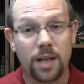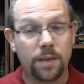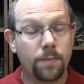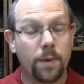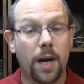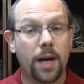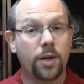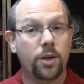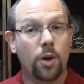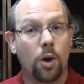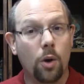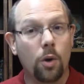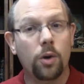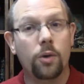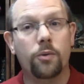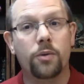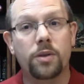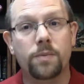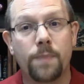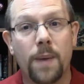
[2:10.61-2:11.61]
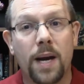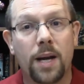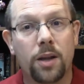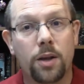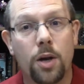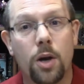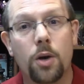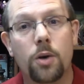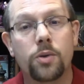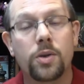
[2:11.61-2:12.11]
but I totally respect
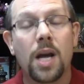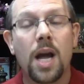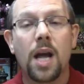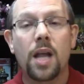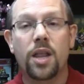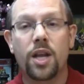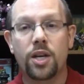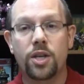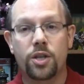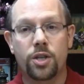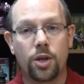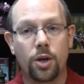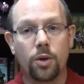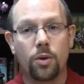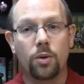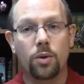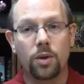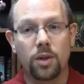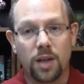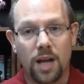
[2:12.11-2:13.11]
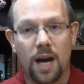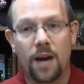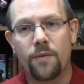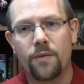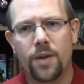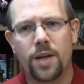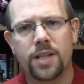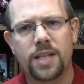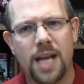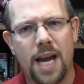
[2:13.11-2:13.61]
those that do love
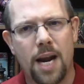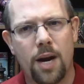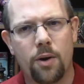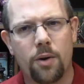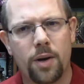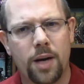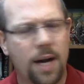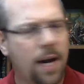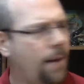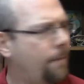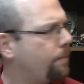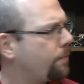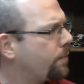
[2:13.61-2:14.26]
this area.